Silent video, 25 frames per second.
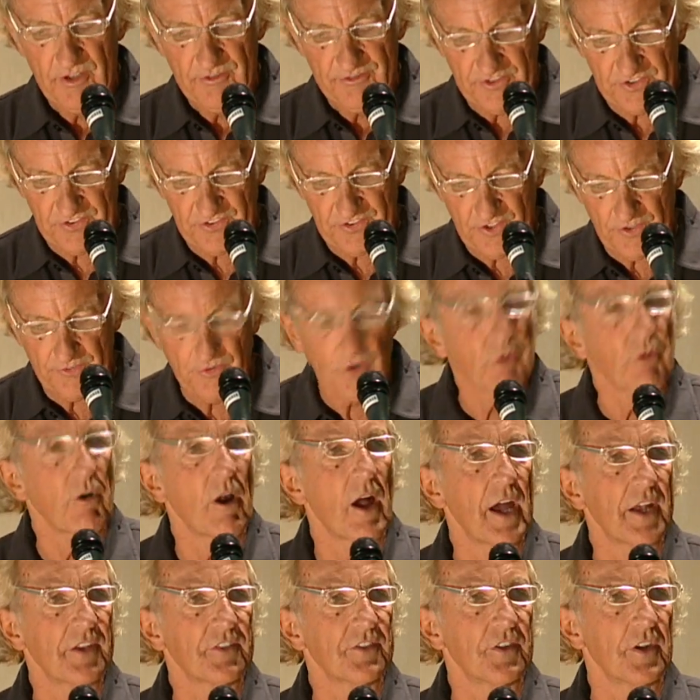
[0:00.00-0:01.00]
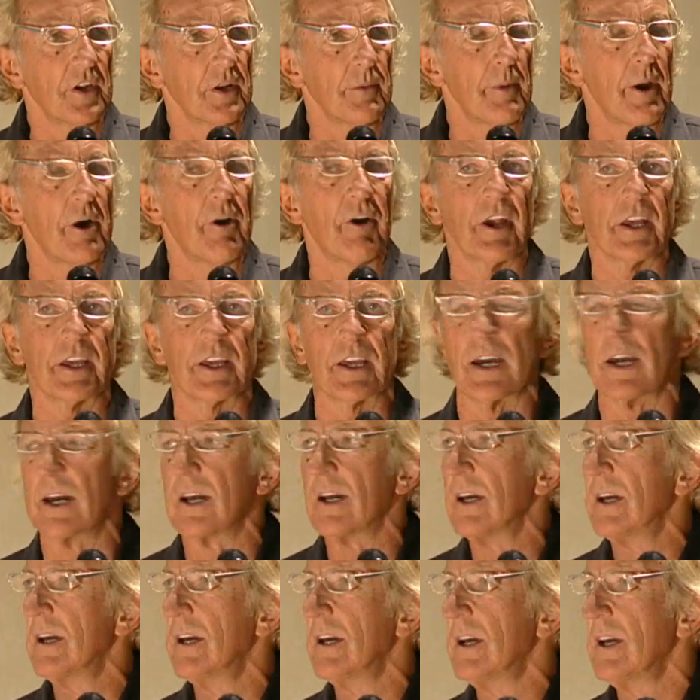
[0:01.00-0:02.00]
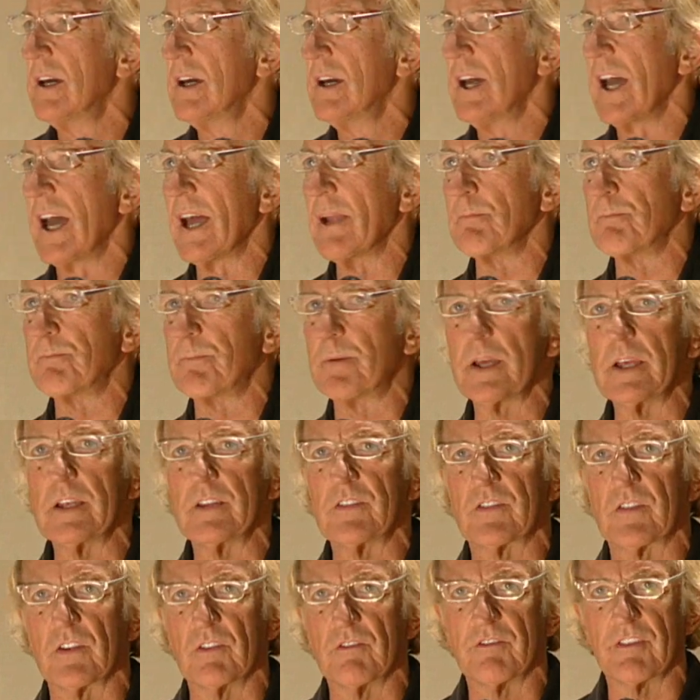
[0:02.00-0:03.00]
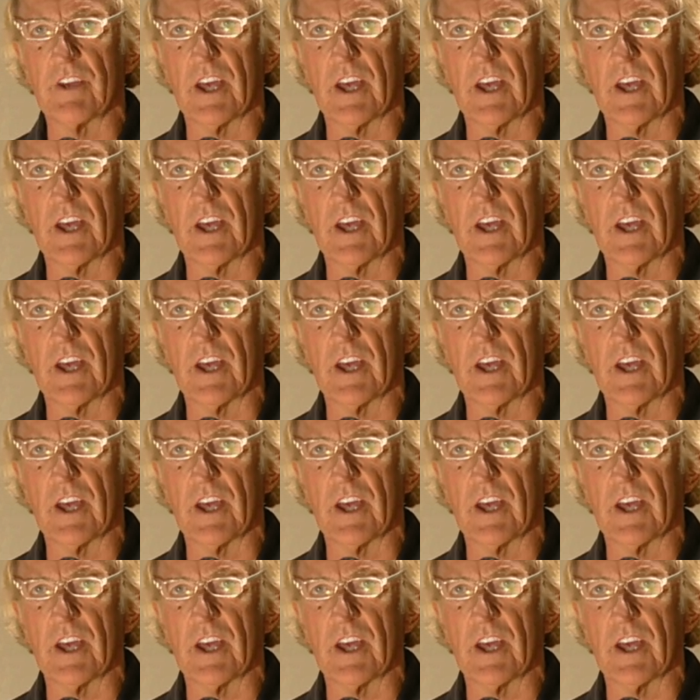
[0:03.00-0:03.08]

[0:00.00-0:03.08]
for civil rights in America and peace in